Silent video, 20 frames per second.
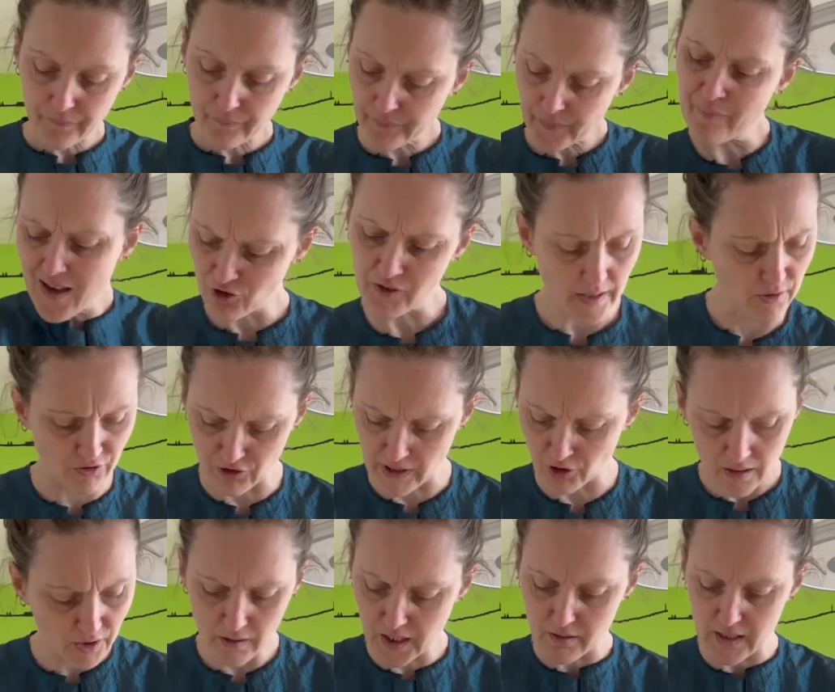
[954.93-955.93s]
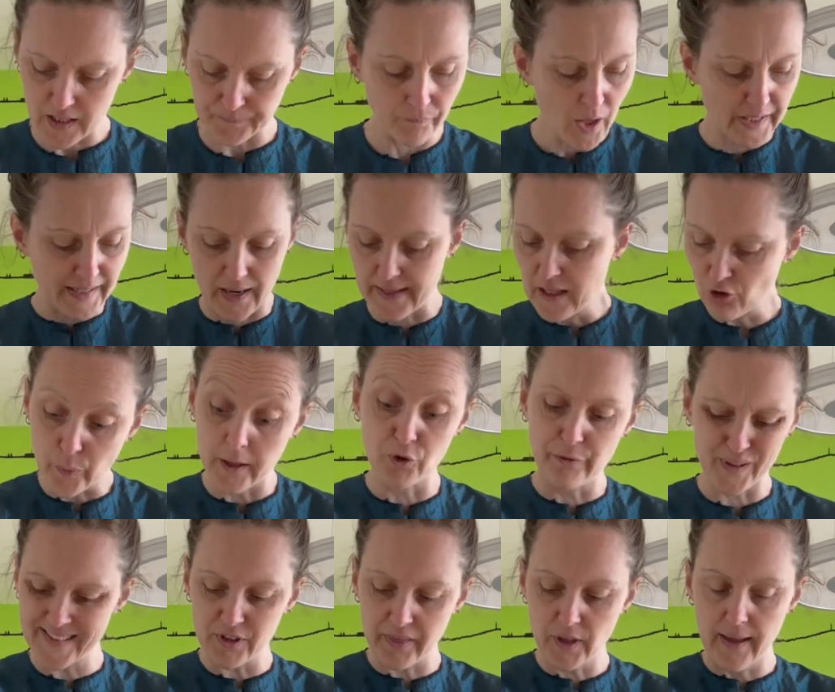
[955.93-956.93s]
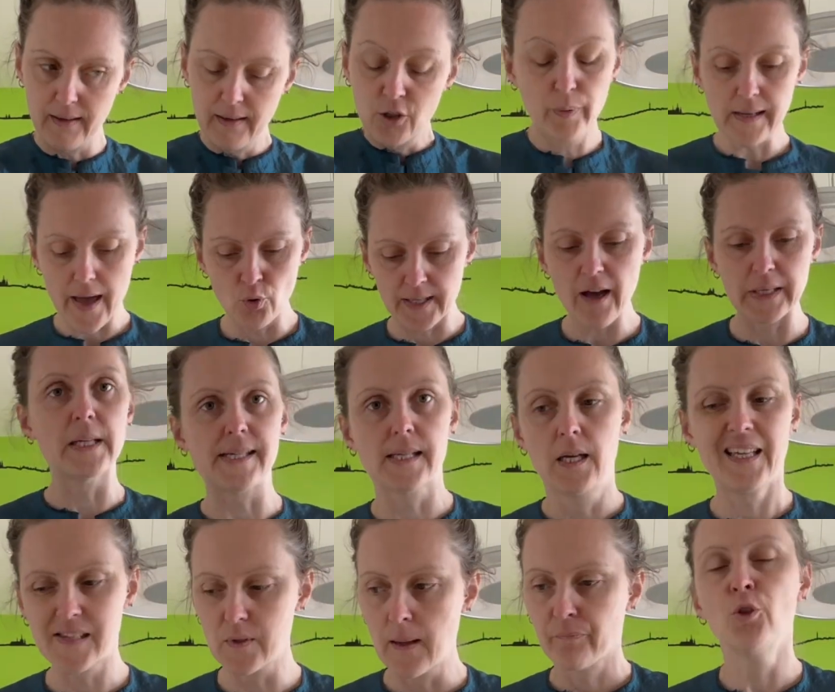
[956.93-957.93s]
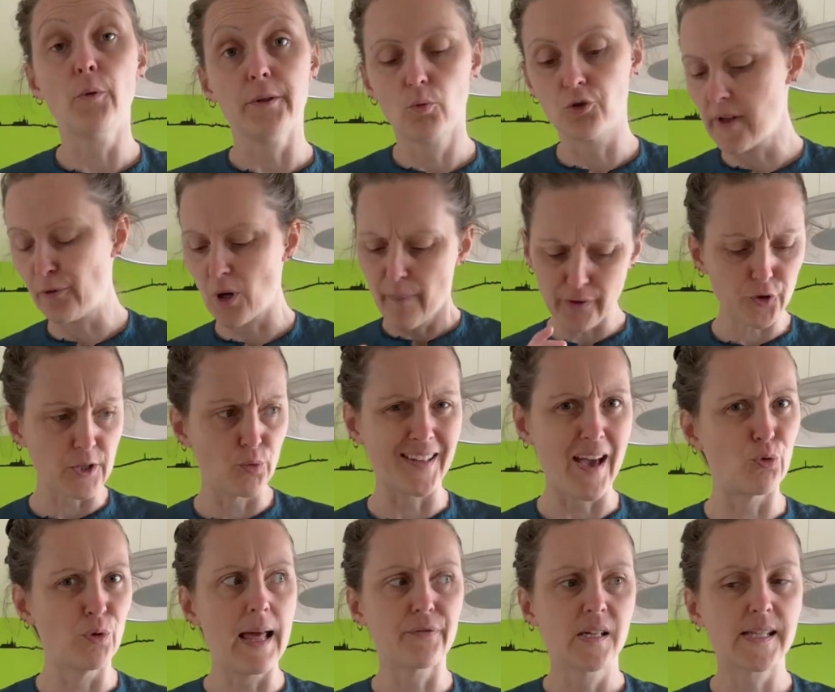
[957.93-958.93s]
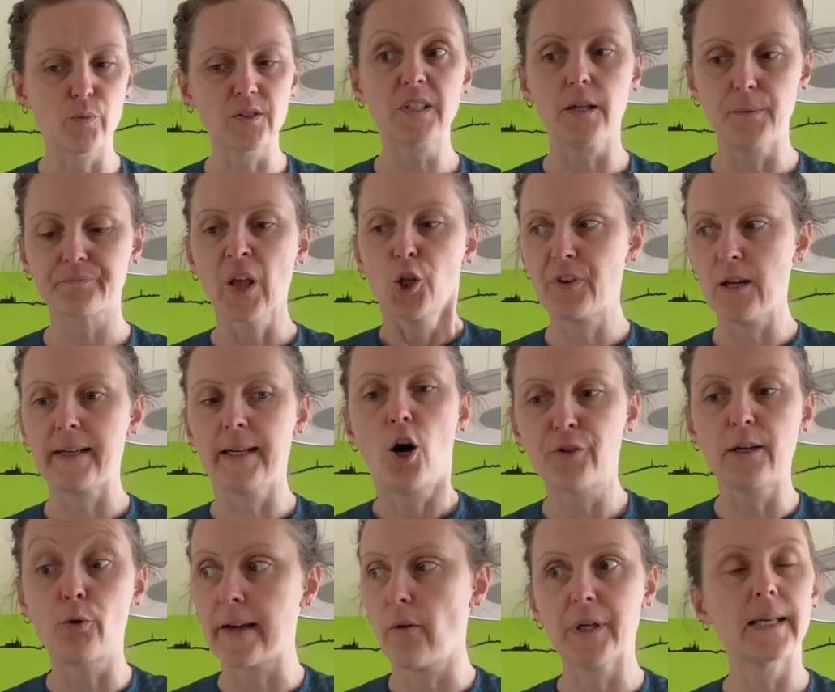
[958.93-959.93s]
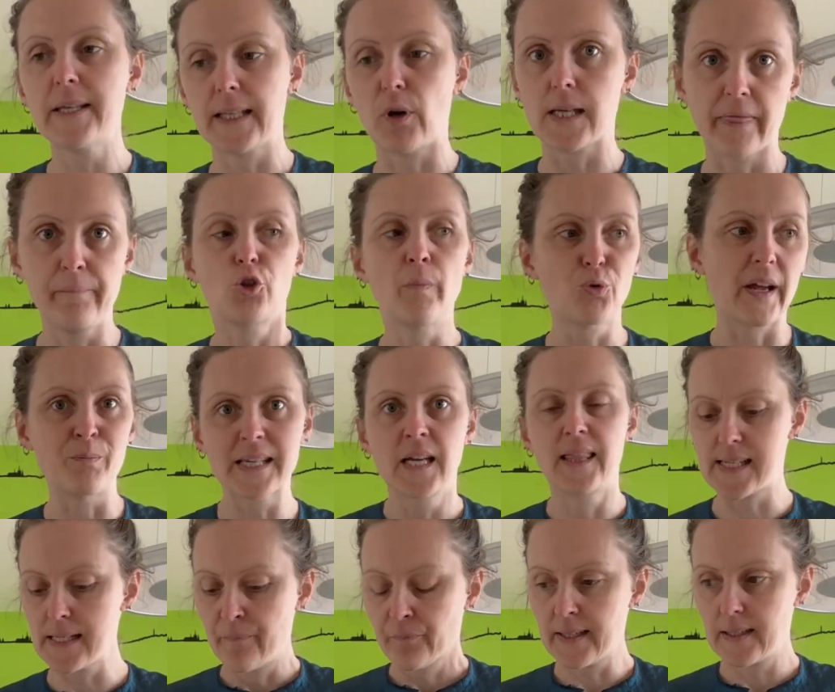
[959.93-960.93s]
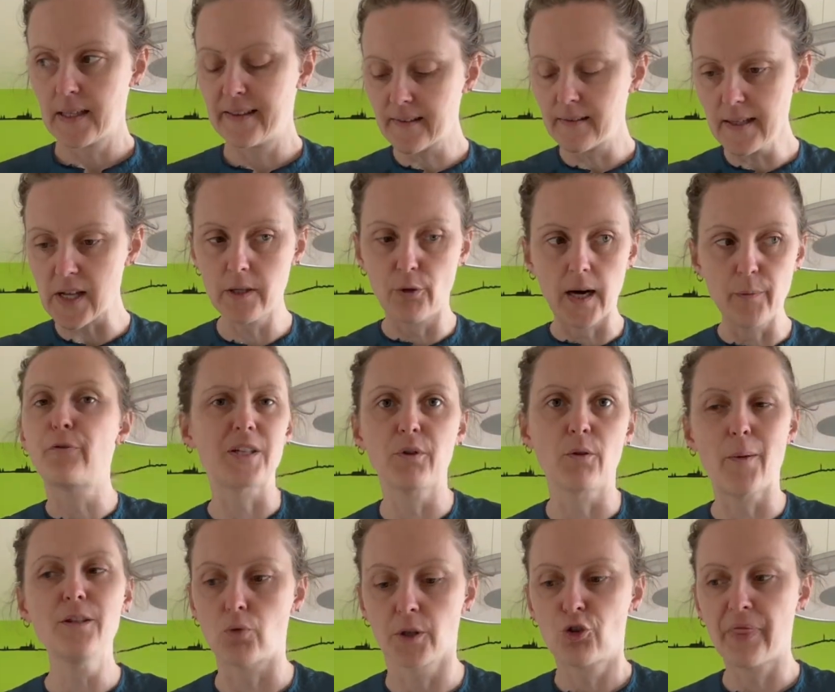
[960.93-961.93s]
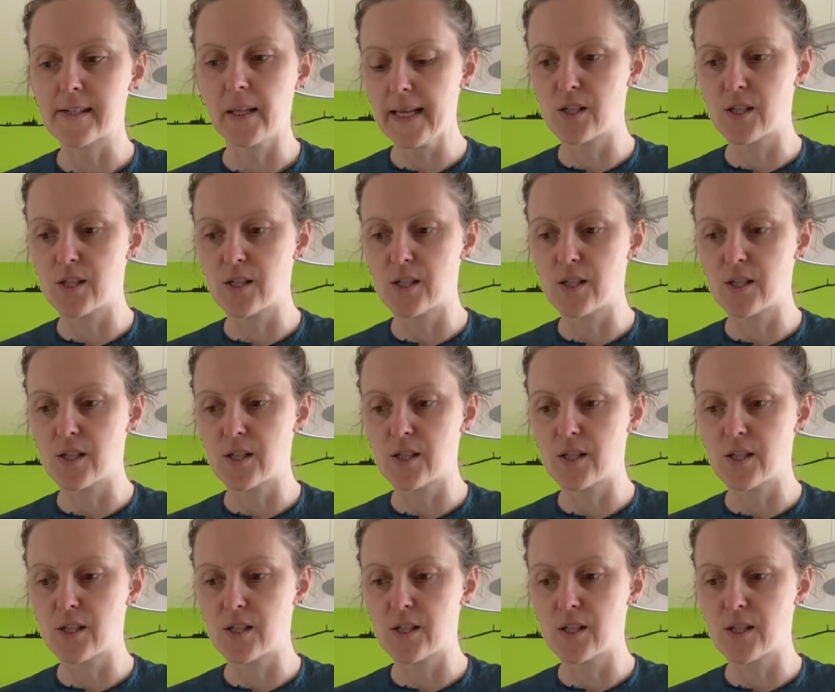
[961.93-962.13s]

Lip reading: Even then, I hadn't realized I sewn the wrong sleeve, so I was trying to explain all the things that went